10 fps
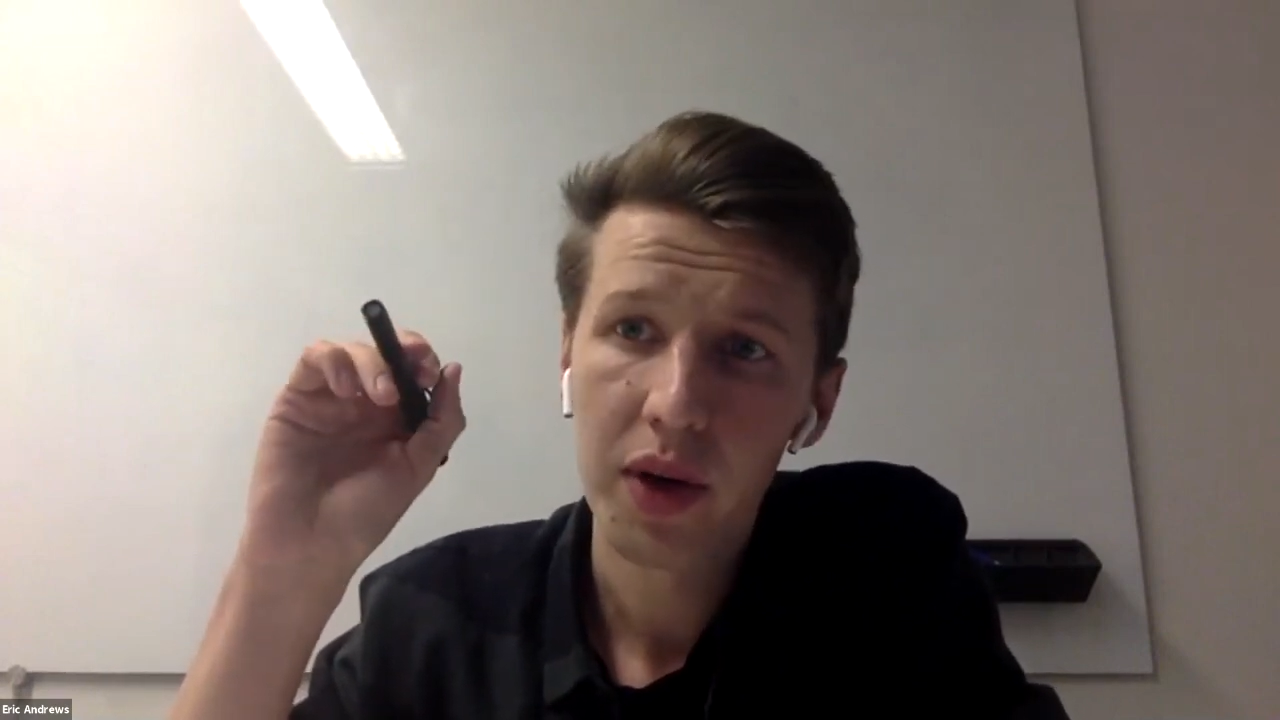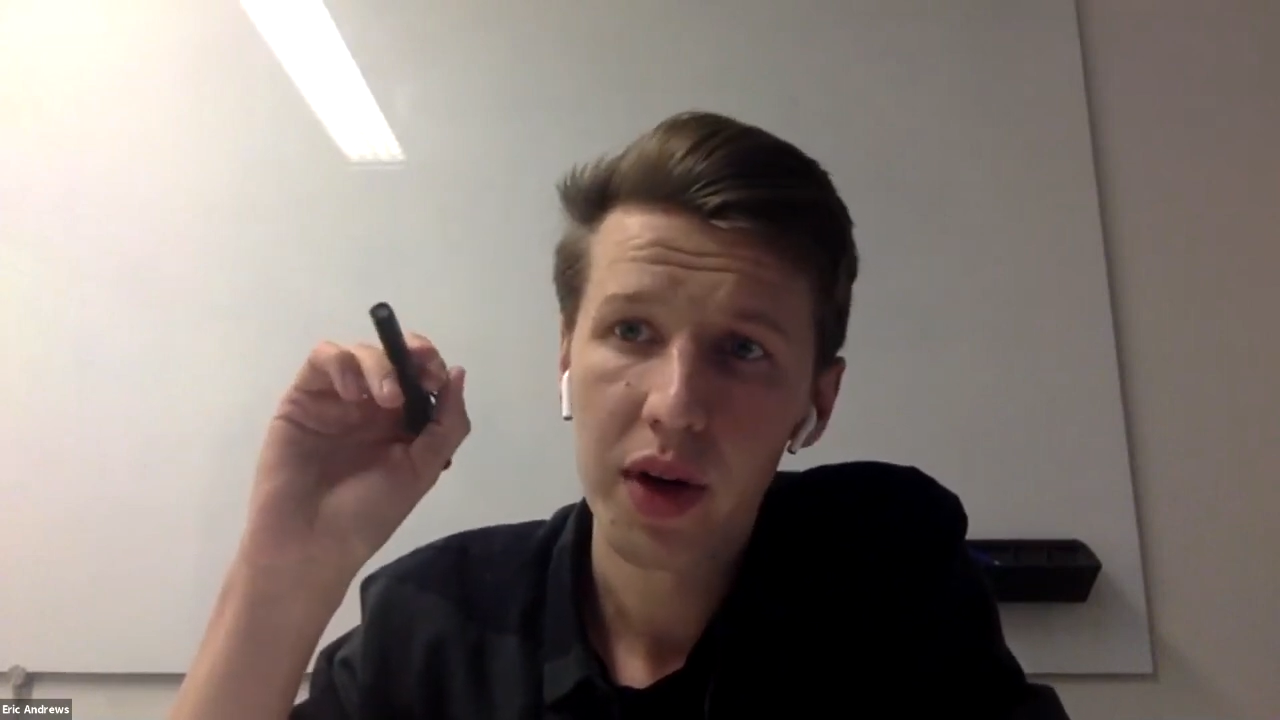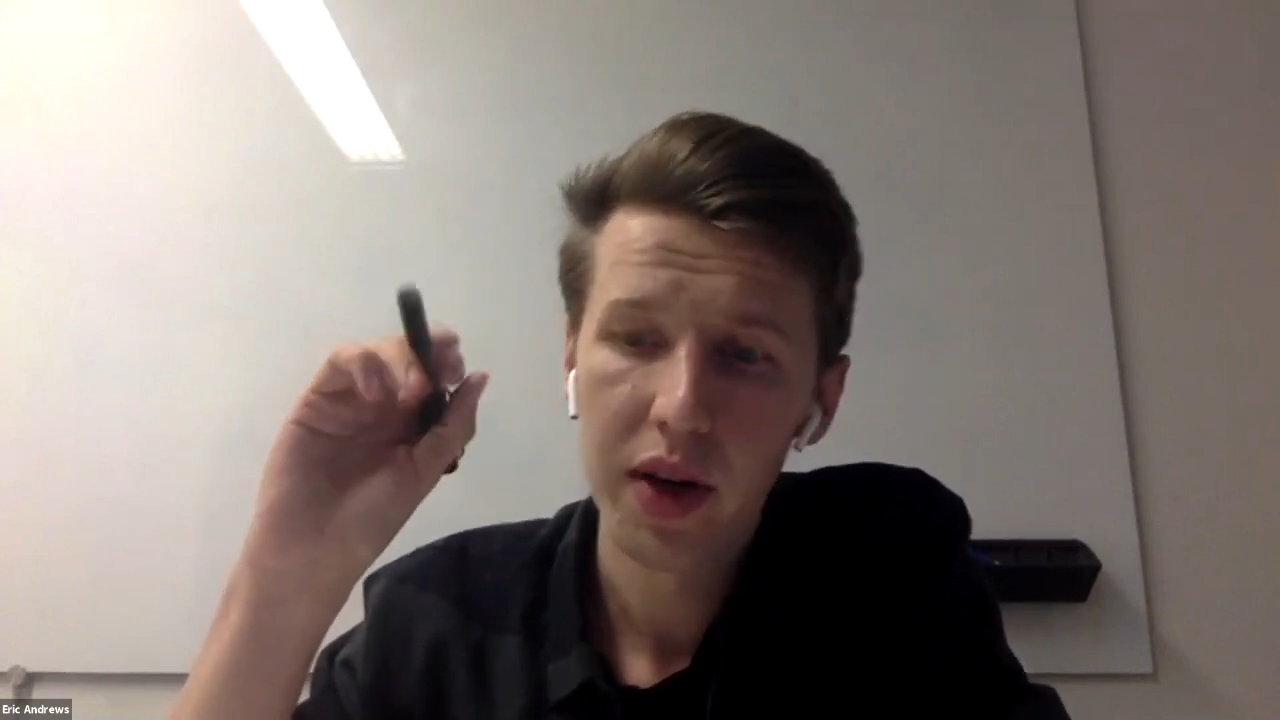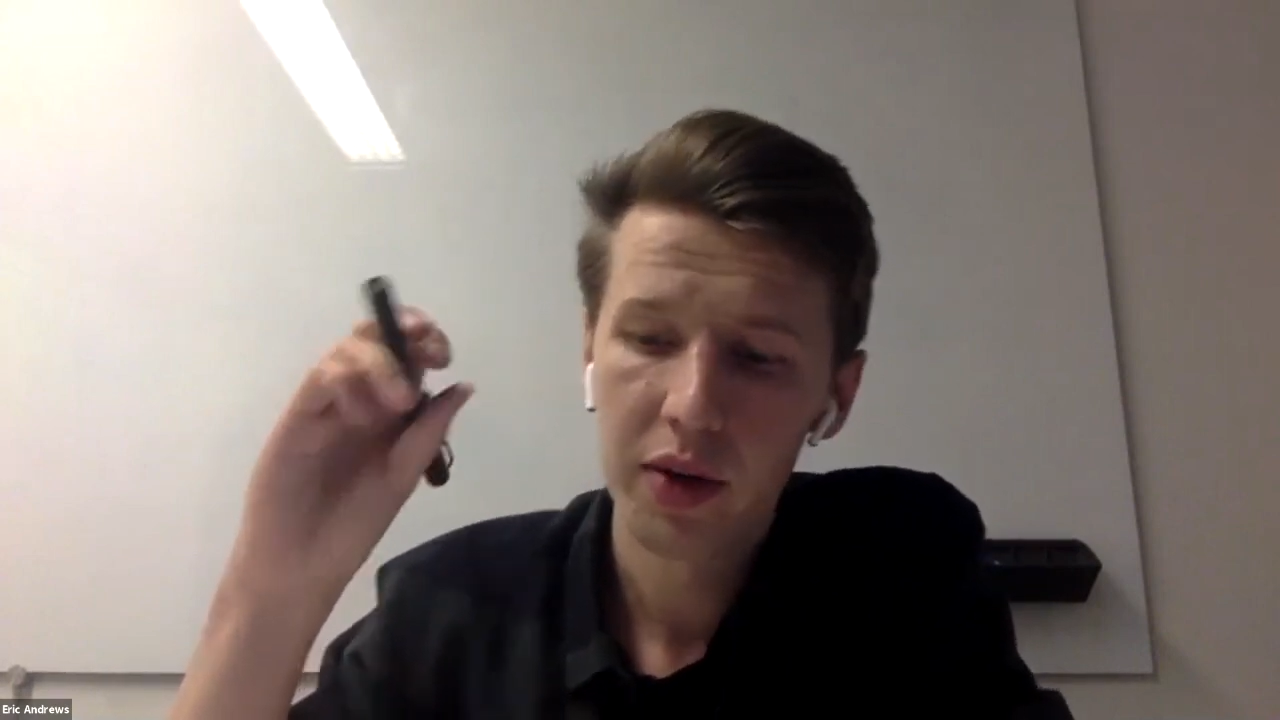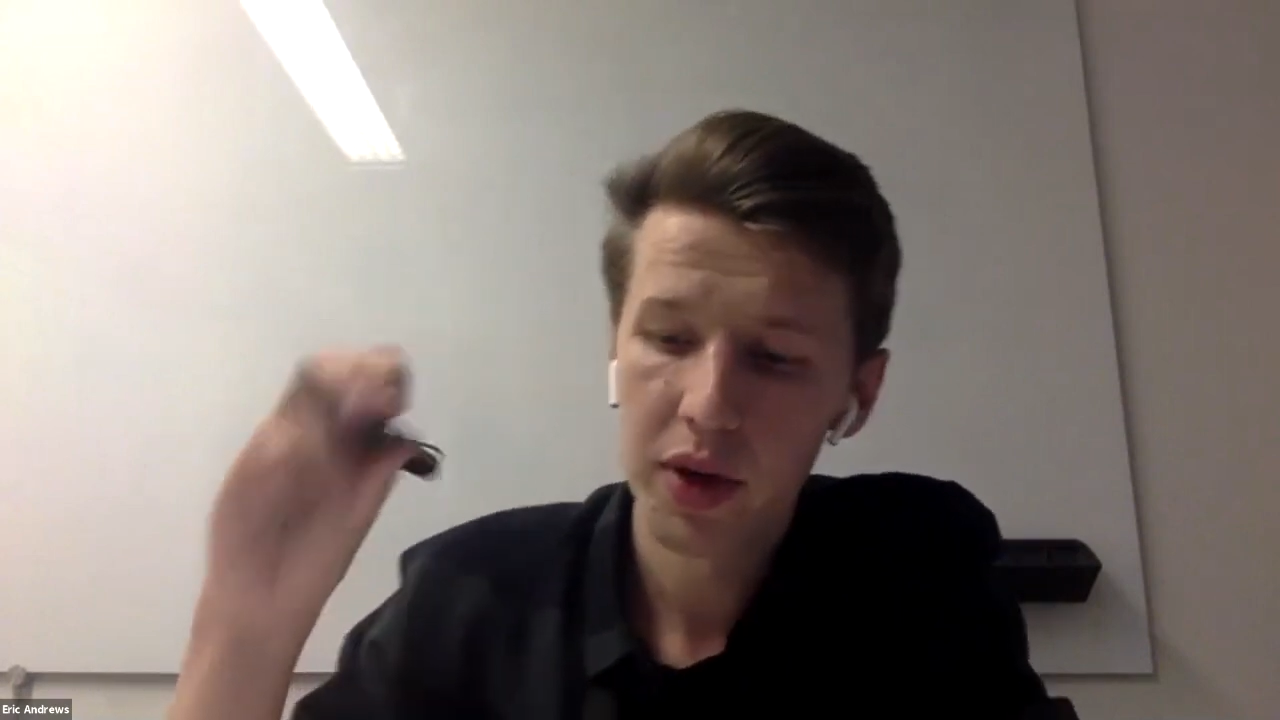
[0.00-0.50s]

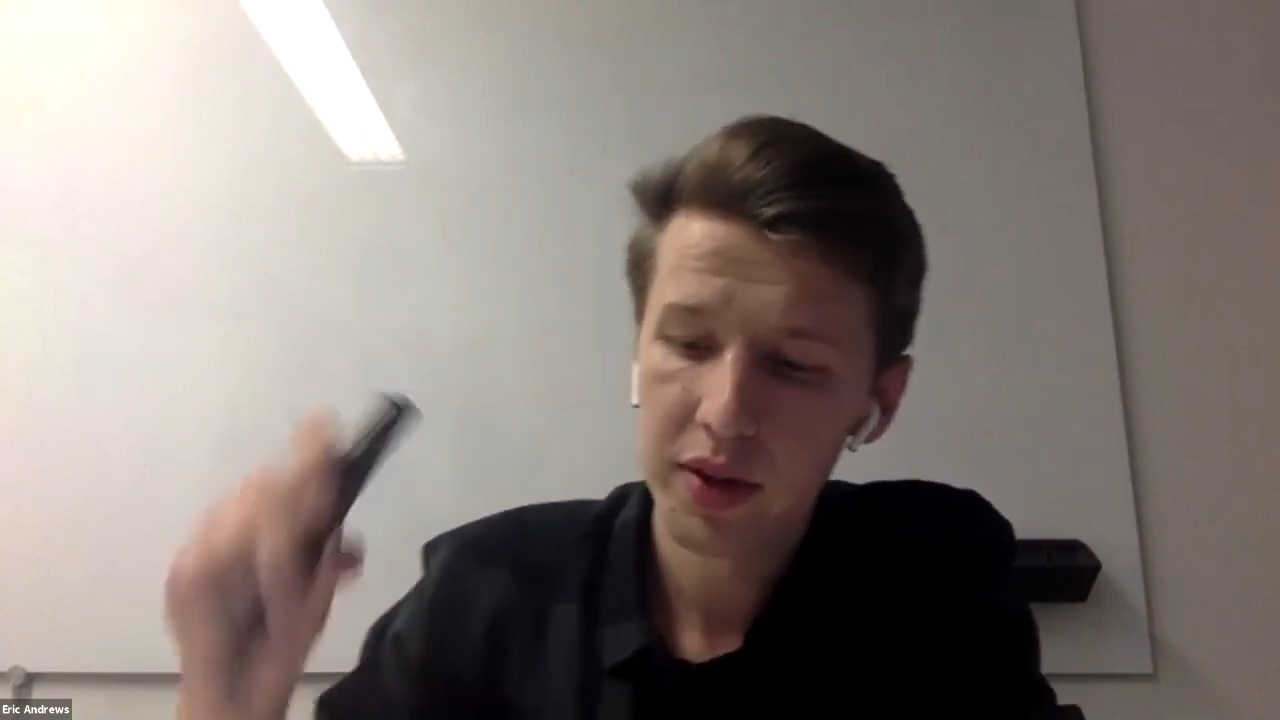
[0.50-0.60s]
we